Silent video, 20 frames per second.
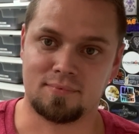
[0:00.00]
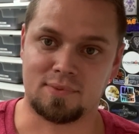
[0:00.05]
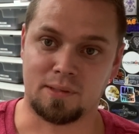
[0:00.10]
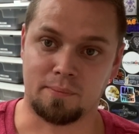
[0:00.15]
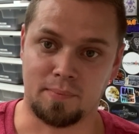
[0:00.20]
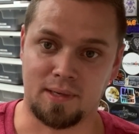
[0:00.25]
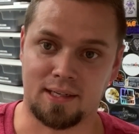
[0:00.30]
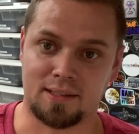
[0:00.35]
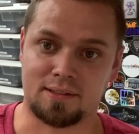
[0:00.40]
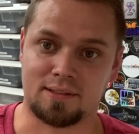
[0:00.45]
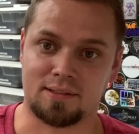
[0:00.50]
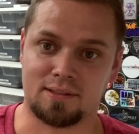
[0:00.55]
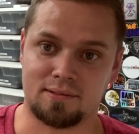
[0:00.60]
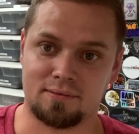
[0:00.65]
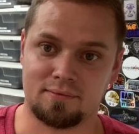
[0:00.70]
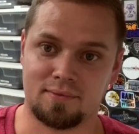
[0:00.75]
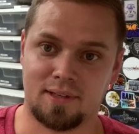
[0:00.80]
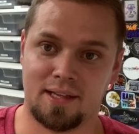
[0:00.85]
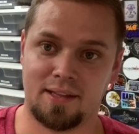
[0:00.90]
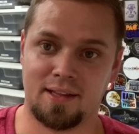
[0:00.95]
It's a mess.
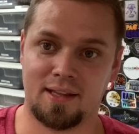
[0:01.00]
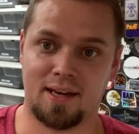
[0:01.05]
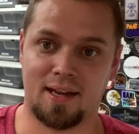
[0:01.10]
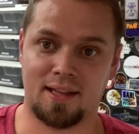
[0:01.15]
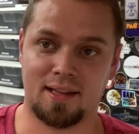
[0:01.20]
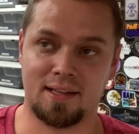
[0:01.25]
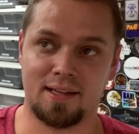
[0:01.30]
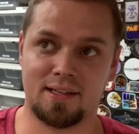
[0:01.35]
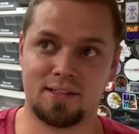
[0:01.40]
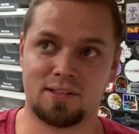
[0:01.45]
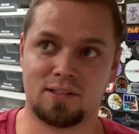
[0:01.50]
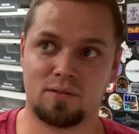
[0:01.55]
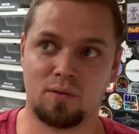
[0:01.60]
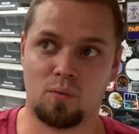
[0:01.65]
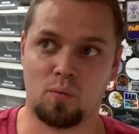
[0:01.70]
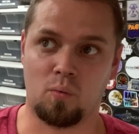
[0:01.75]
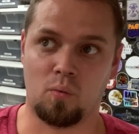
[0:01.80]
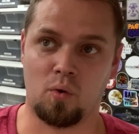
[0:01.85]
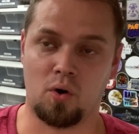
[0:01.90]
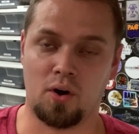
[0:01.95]
And then at least
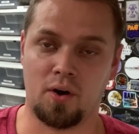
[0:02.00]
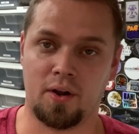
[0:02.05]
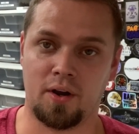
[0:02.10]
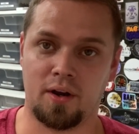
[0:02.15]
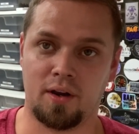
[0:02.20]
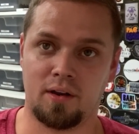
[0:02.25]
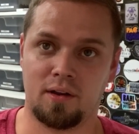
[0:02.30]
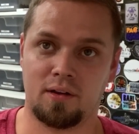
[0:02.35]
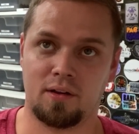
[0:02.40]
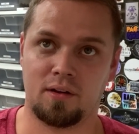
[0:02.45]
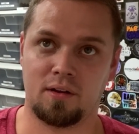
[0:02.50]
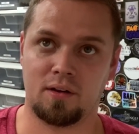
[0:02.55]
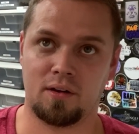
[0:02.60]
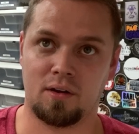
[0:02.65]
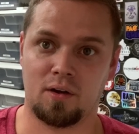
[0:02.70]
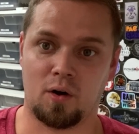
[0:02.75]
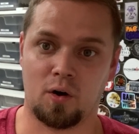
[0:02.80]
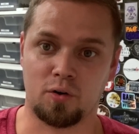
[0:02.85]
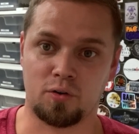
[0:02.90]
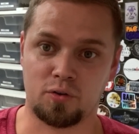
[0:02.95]
one
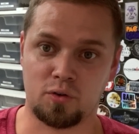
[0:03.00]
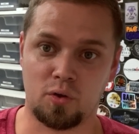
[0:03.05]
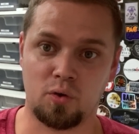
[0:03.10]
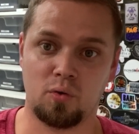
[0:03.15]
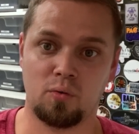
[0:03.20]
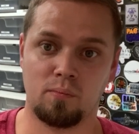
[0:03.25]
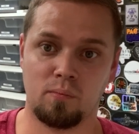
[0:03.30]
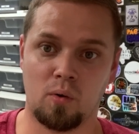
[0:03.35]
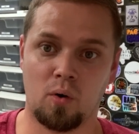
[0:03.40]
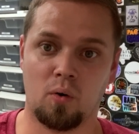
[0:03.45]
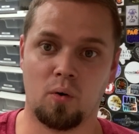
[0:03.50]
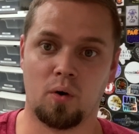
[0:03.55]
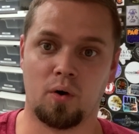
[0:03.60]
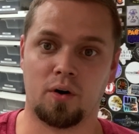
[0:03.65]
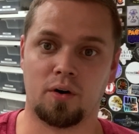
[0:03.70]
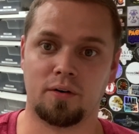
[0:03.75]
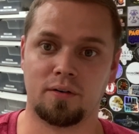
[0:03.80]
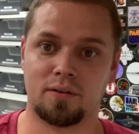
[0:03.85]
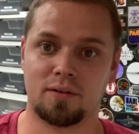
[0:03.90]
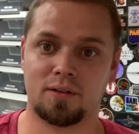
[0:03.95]
or two
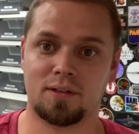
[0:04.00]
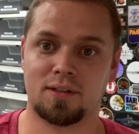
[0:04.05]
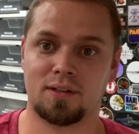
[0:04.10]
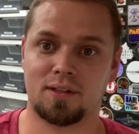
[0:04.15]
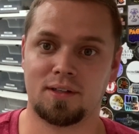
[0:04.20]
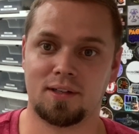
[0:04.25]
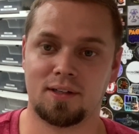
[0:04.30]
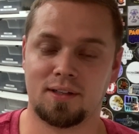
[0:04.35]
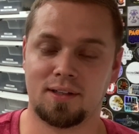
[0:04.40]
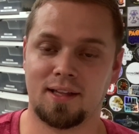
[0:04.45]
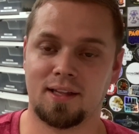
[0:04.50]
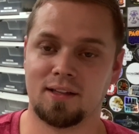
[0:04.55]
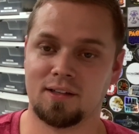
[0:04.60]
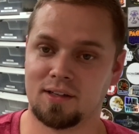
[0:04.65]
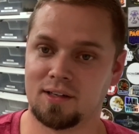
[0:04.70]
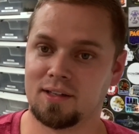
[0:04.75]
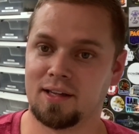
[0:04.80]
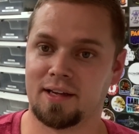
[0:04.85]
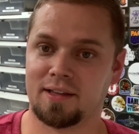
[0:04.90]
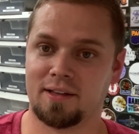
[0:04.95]
more that
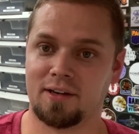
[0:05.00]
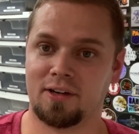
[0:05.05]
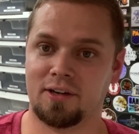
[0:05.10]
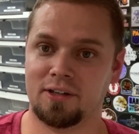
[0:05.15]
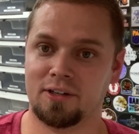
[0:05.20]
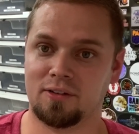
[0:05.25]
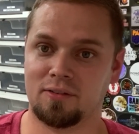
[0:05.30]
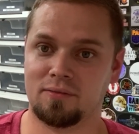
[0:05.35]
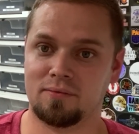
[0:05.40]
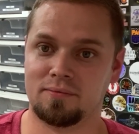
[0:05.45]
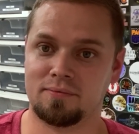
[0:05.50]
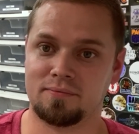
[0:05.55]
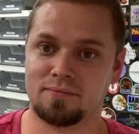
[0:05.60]
look like they're ill.